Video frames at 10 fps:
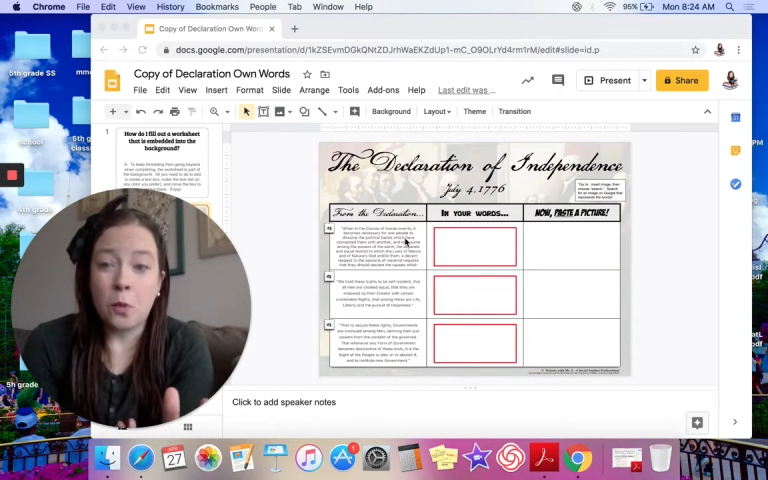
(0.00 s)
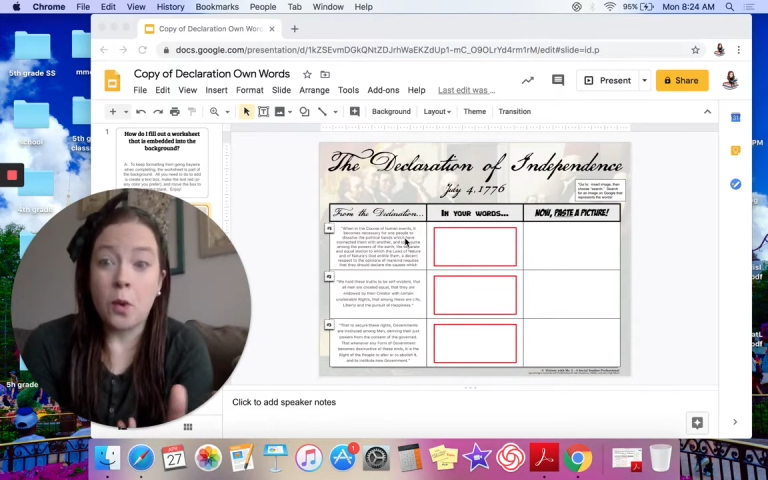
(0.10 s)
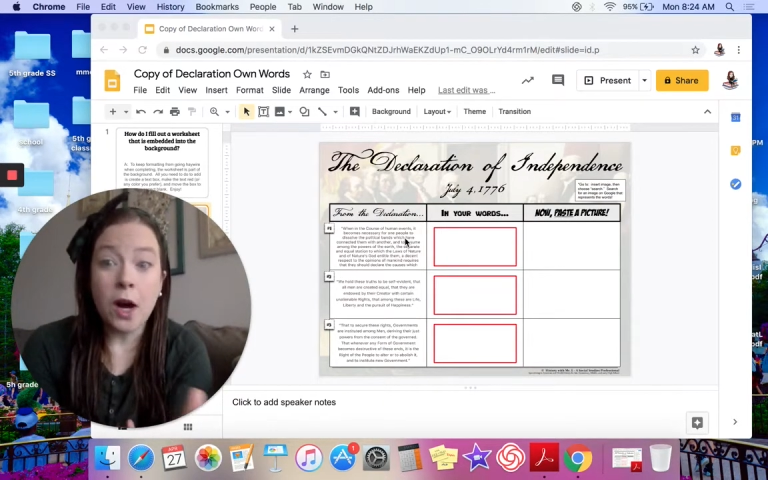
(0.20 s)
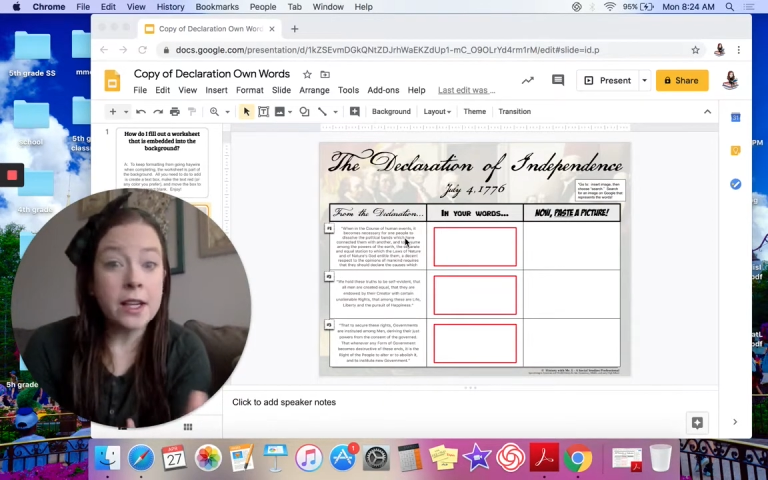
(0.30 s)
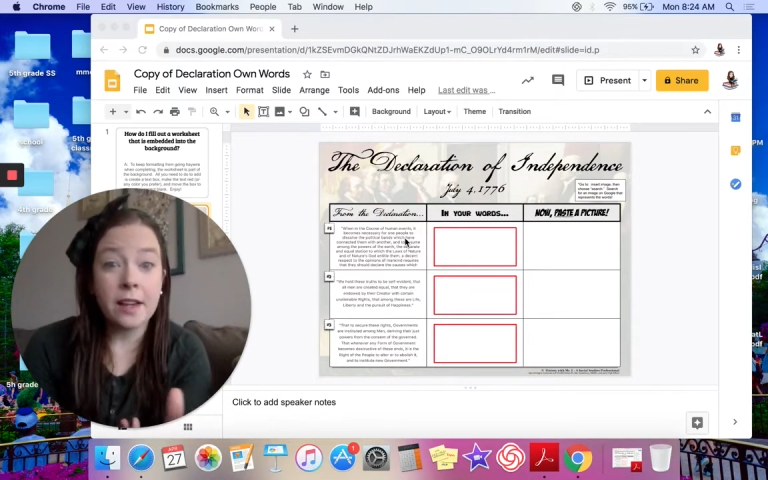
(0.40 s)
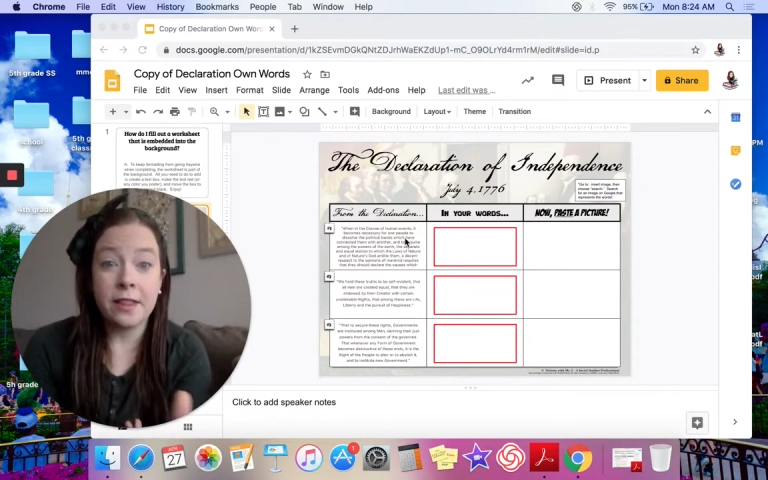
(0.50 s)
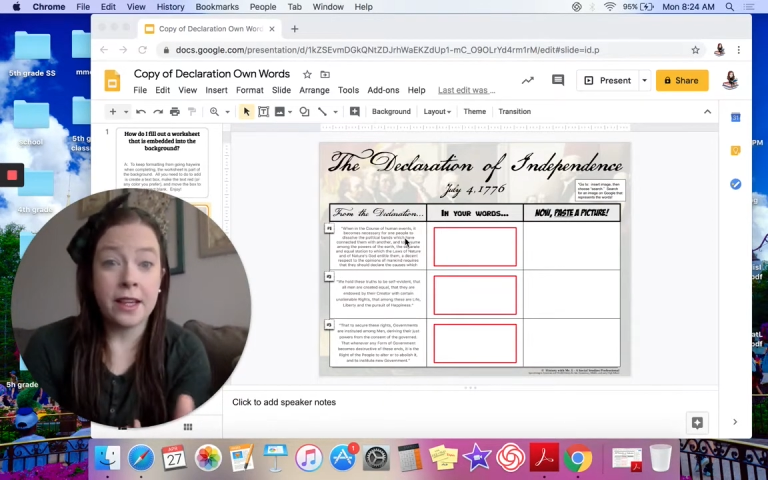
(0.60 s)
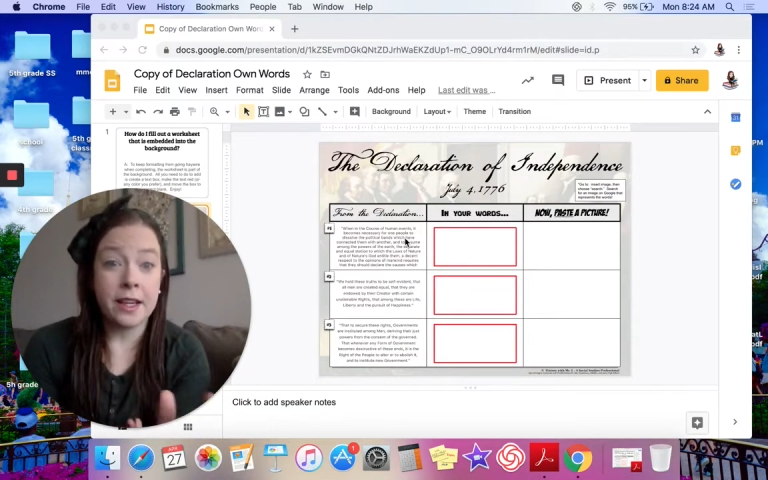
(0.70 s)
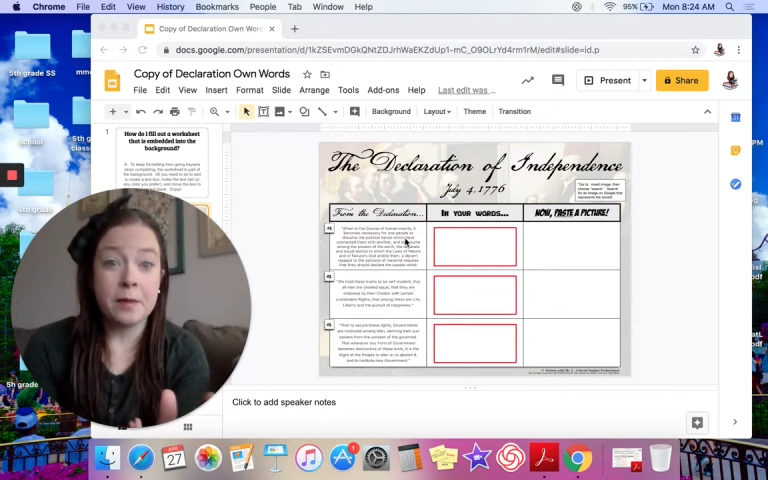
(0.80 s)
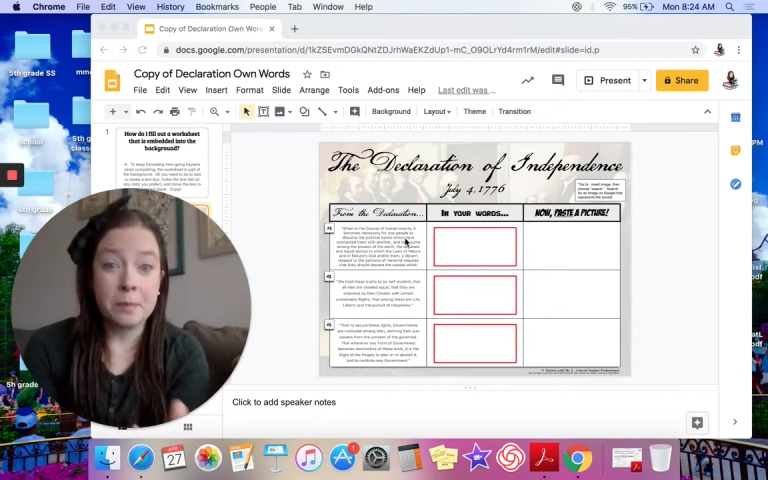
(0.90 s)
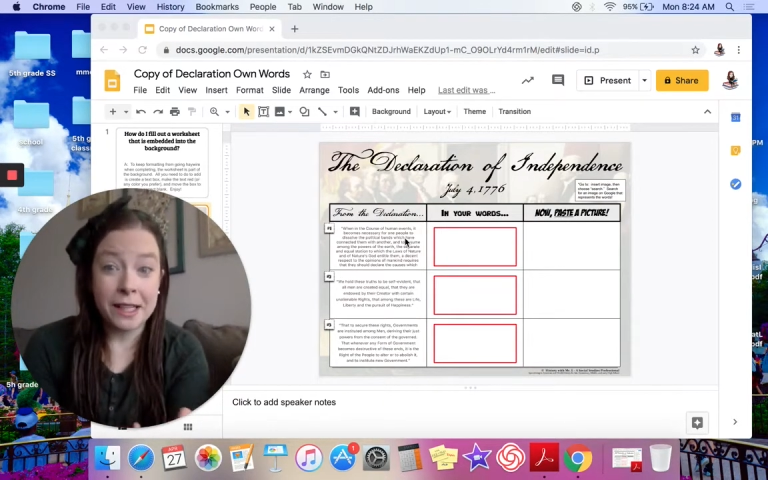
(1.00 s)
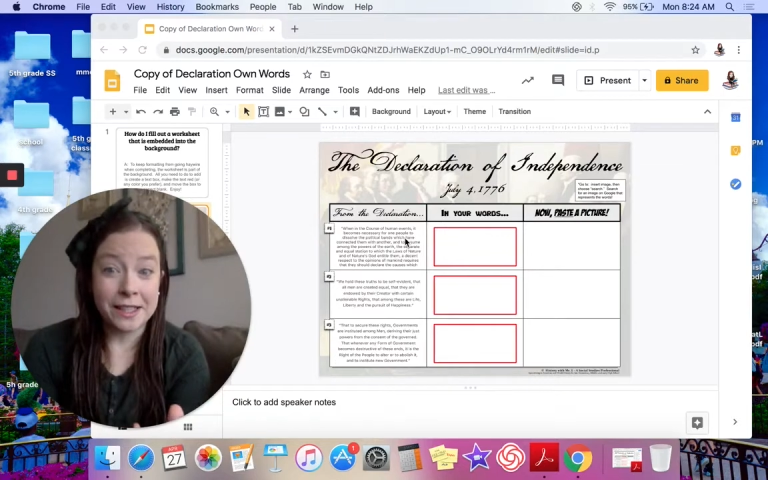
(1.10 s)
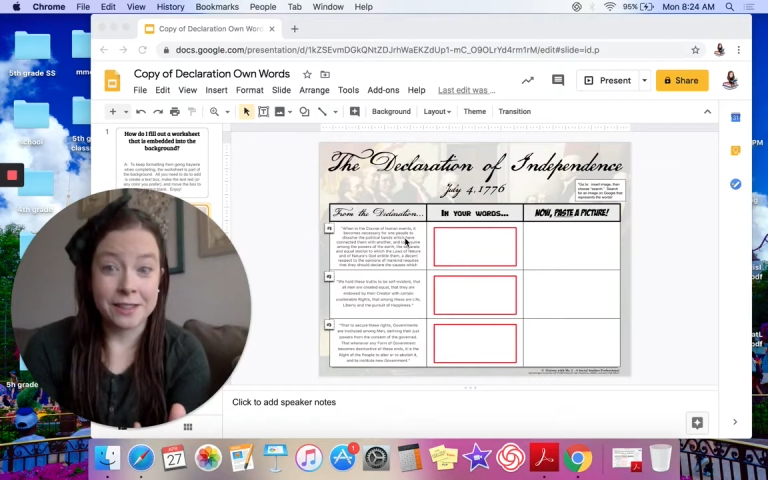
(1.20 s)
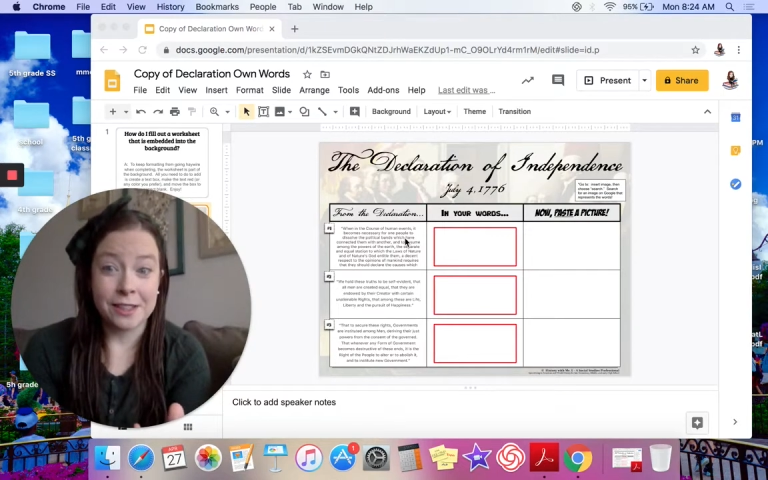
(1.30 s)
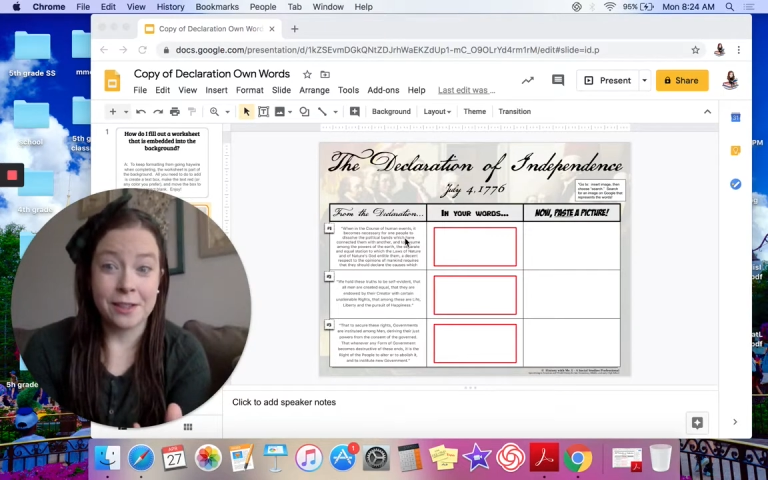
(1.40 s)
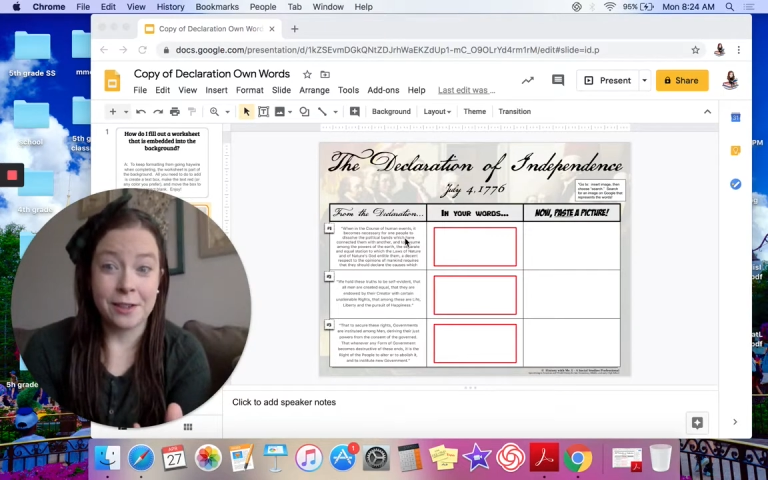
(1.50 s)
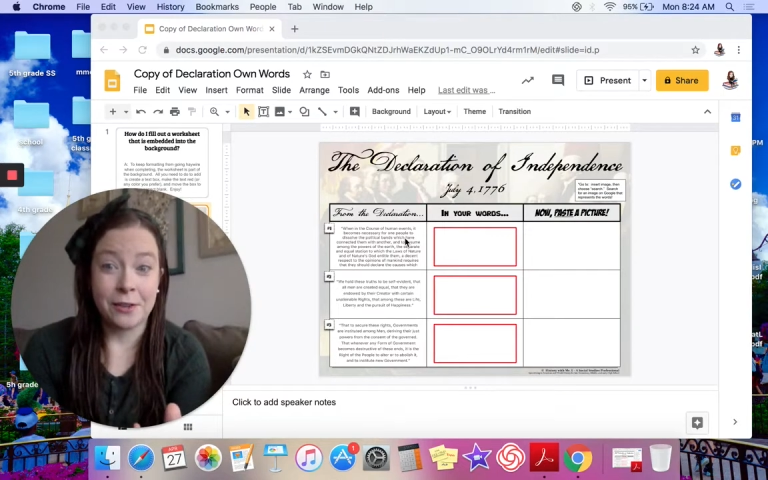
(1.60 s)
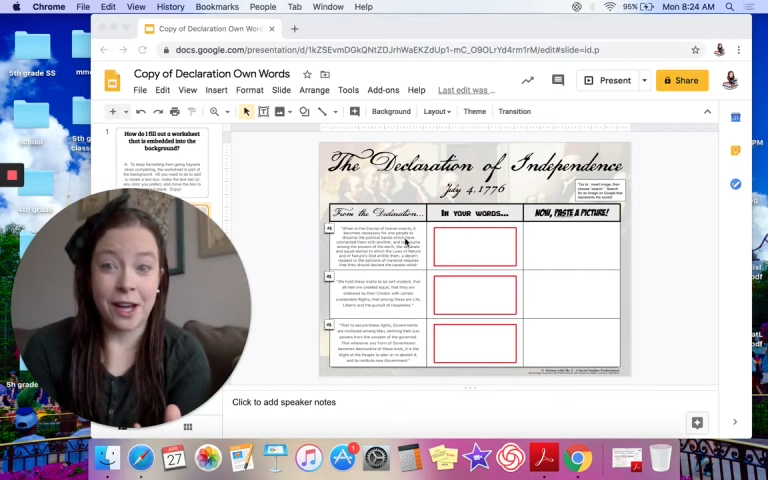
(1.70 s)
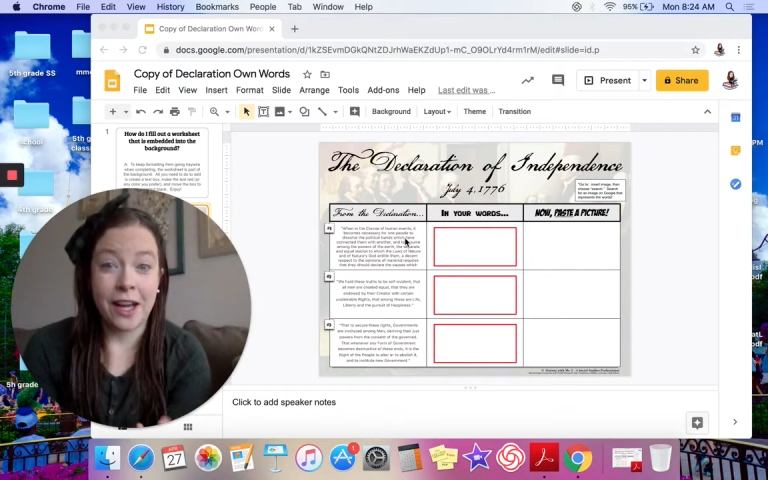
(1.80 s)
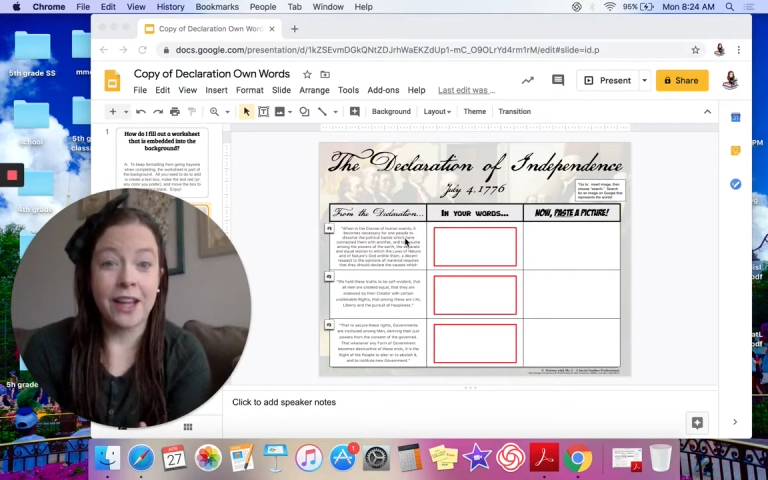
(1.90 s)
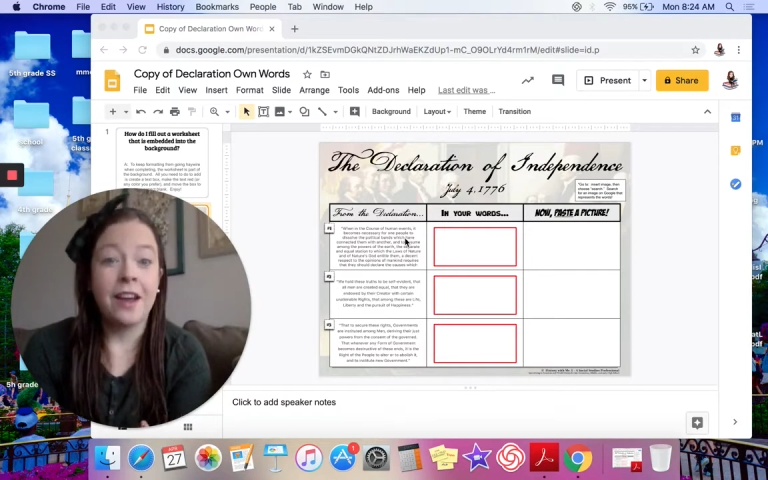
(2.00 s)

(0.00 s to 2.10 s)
what do you think it means, okay?